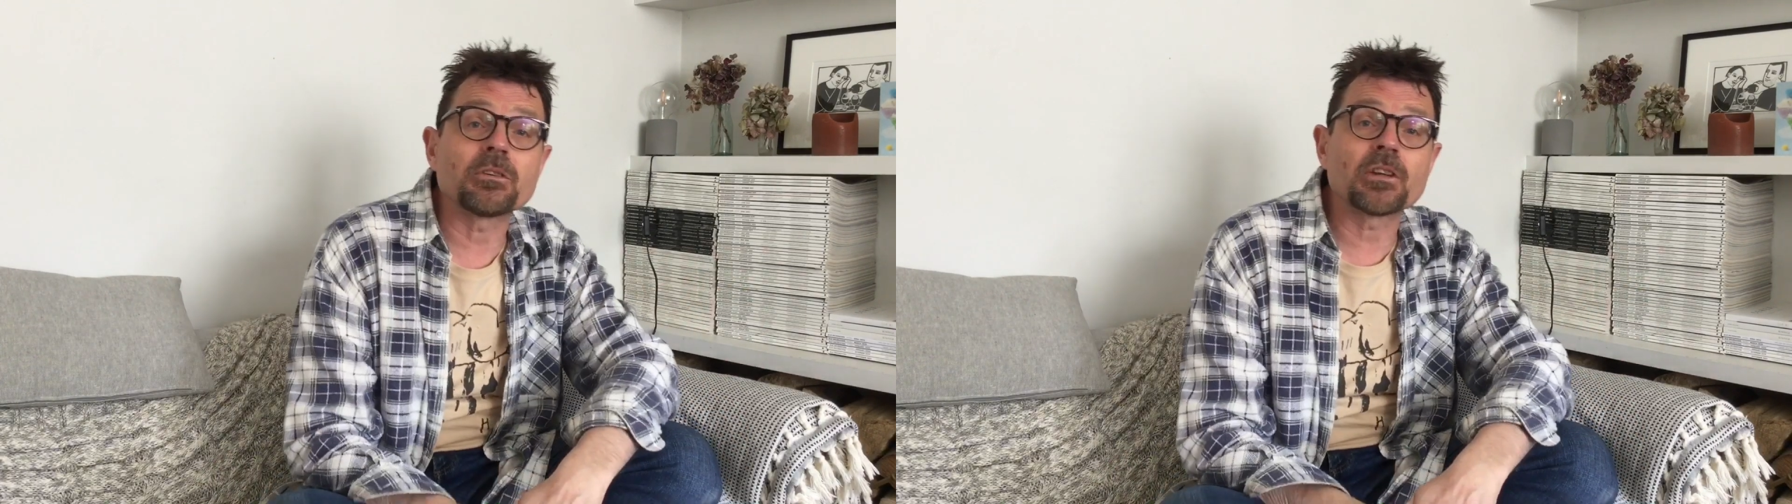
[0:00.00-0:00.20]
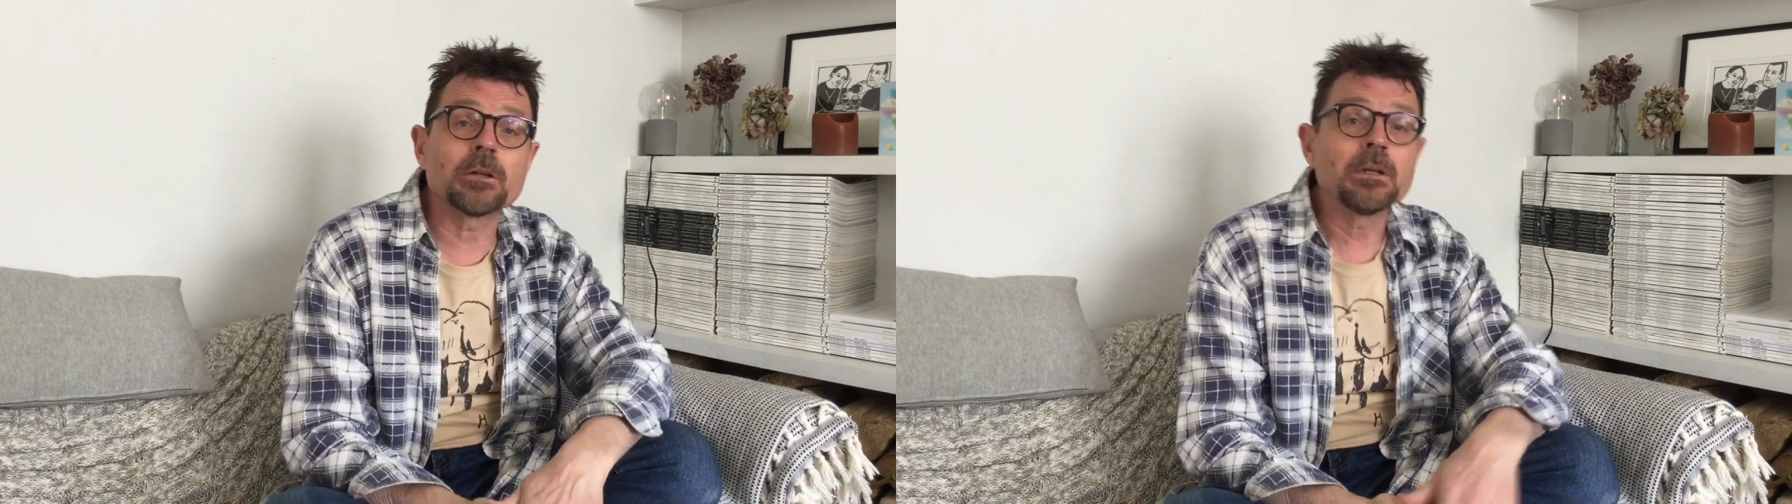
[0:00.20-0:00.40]

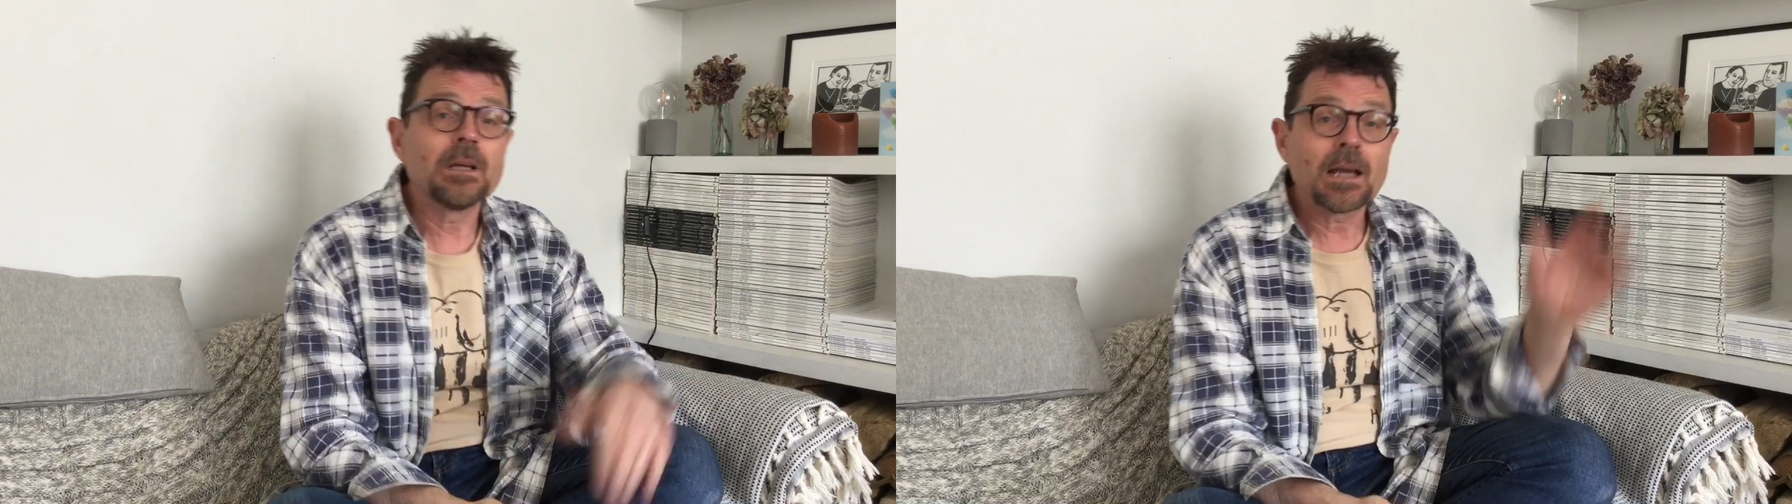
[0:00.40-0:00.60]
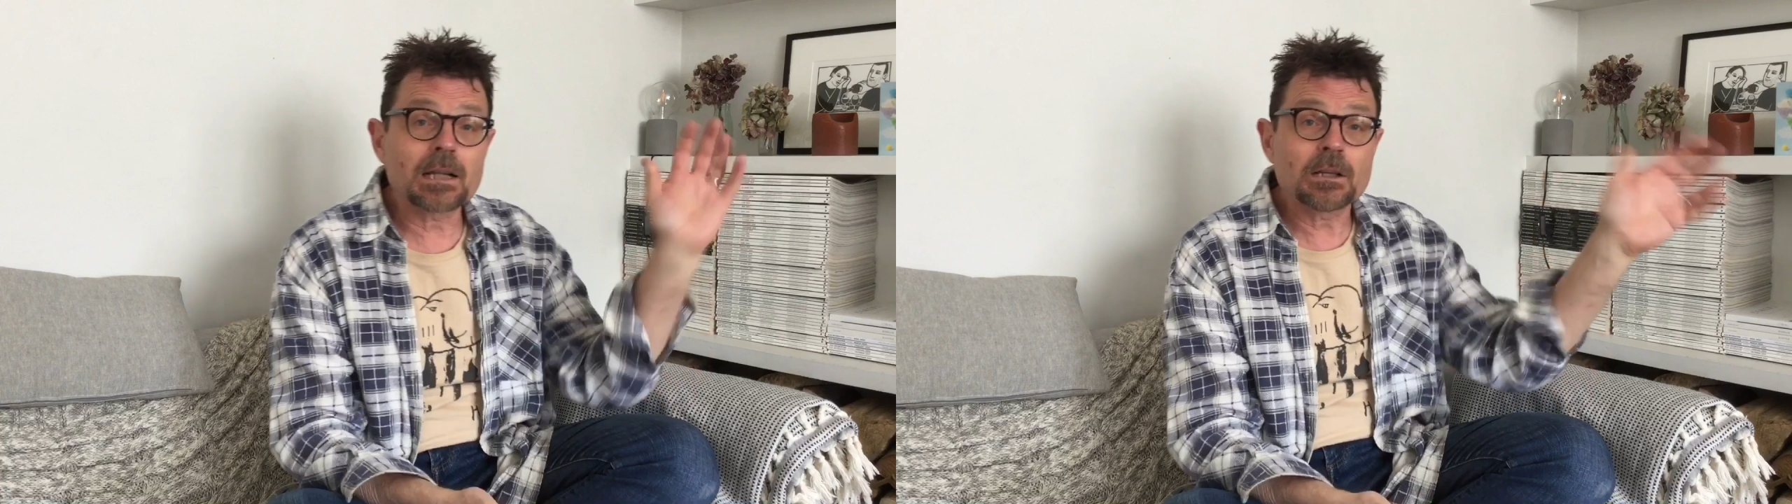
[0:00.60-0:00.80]
So
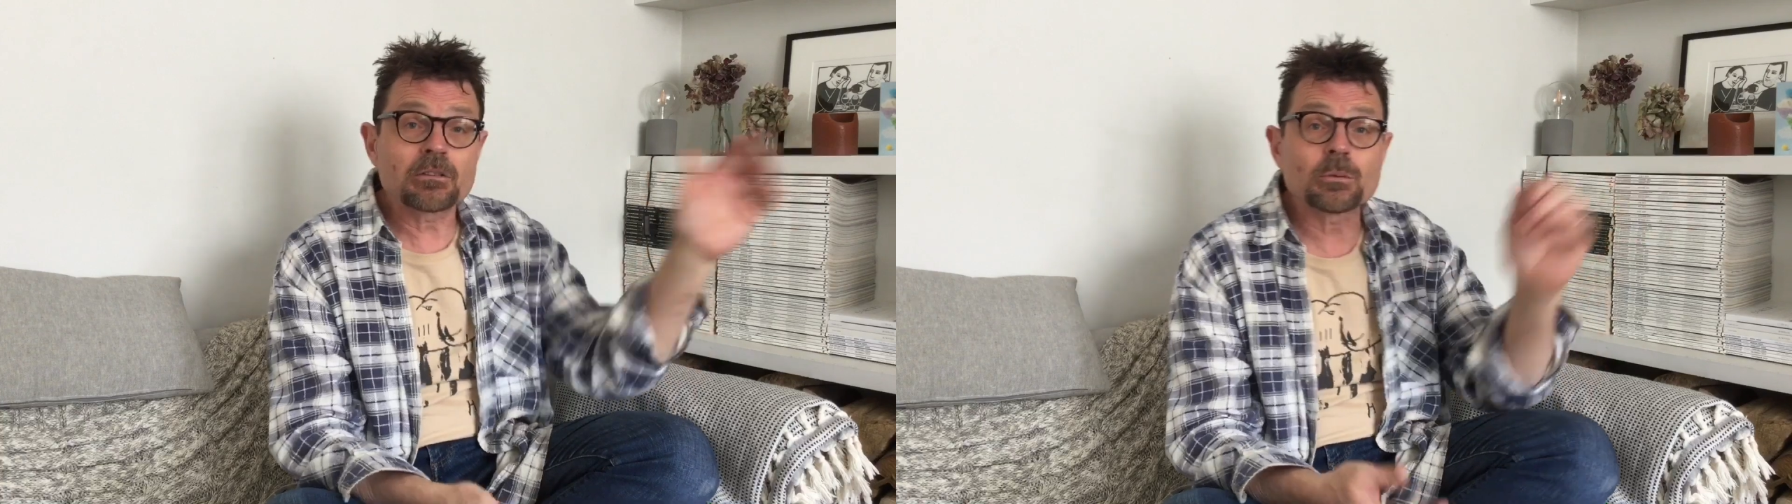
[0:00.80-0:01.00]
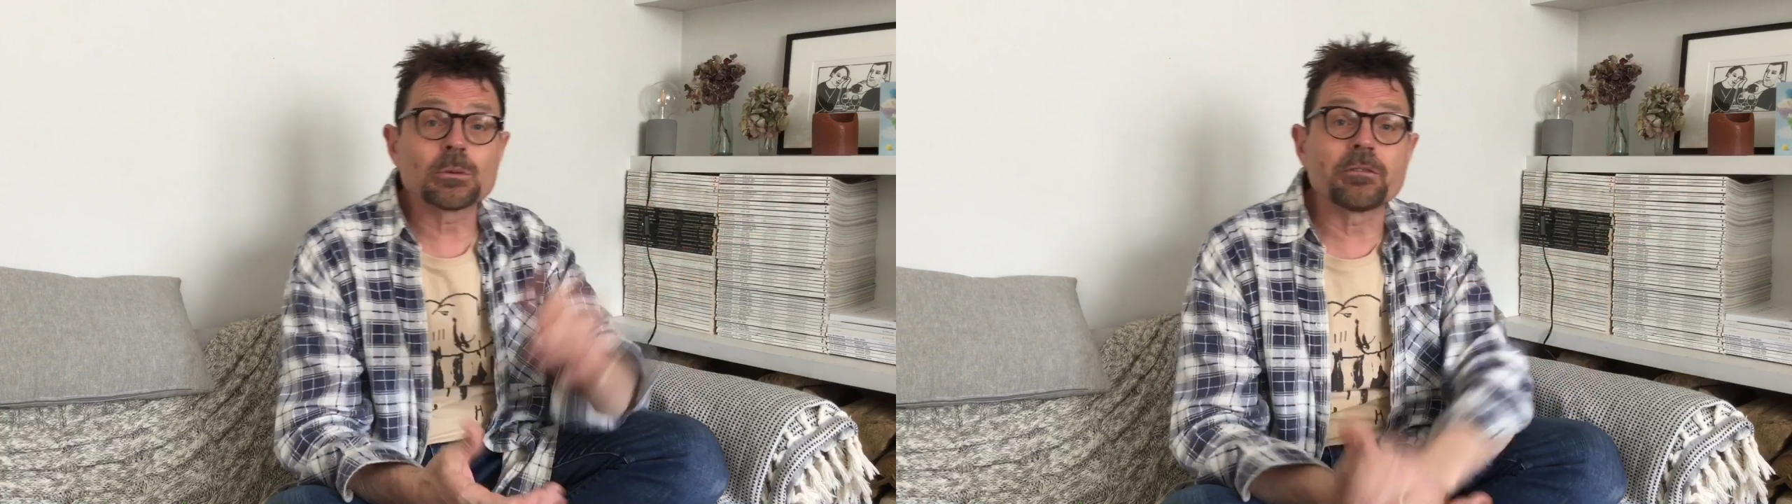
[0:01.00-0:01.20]
hello
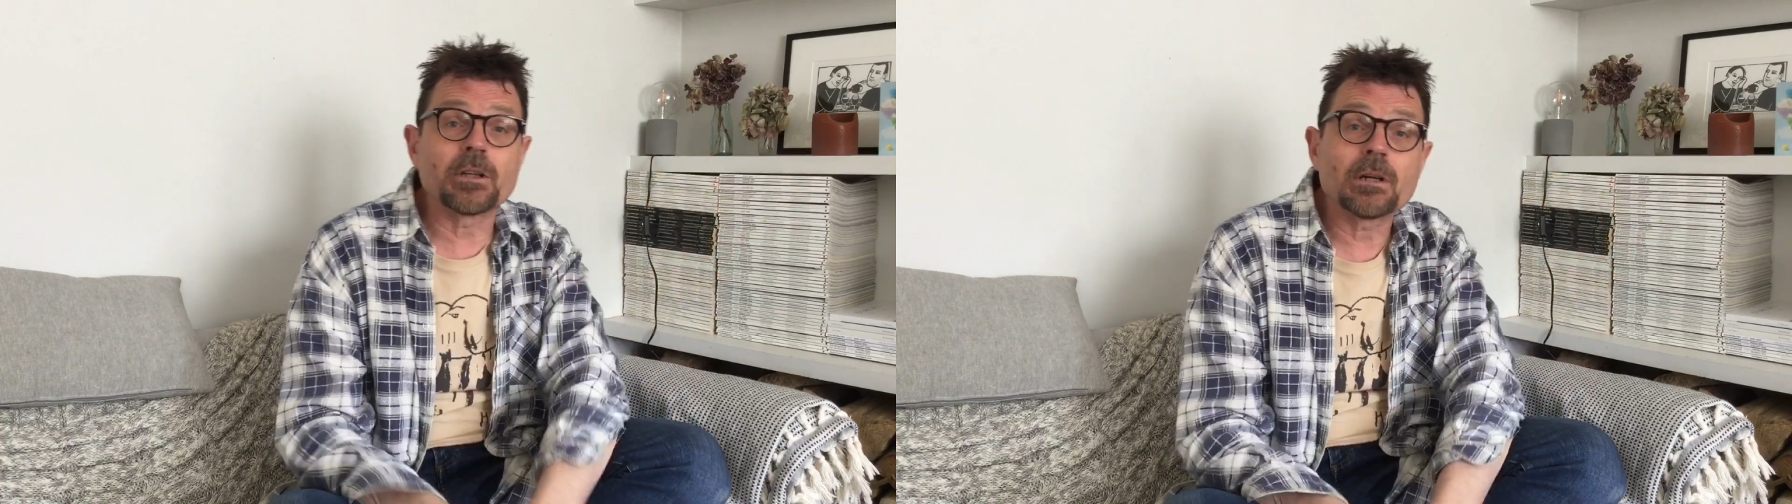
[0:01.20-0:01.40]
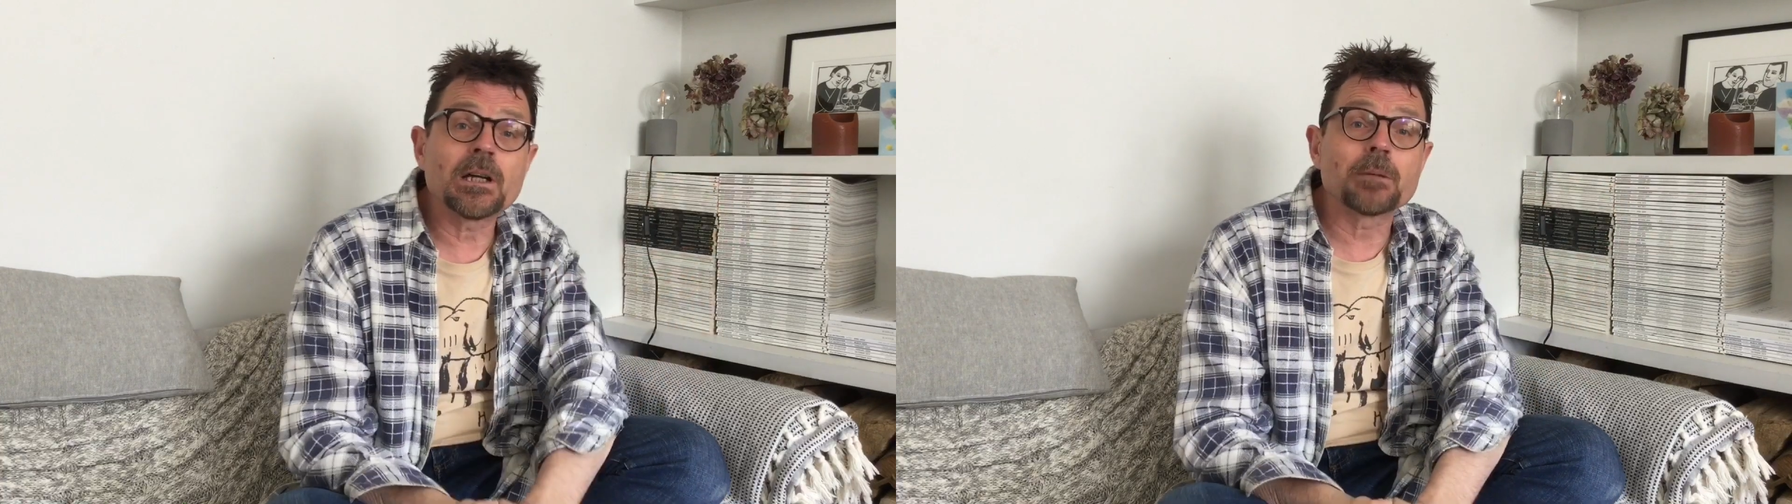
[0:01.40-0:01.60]
to all of
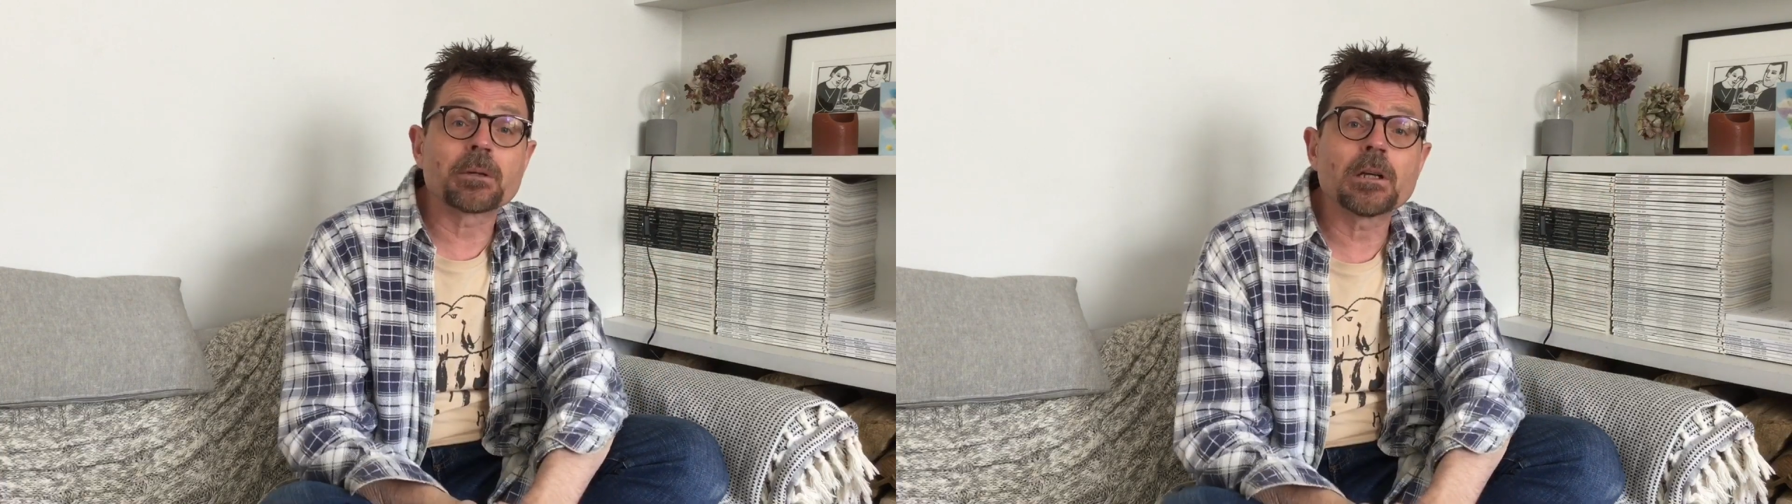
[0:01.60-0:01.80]
you at home,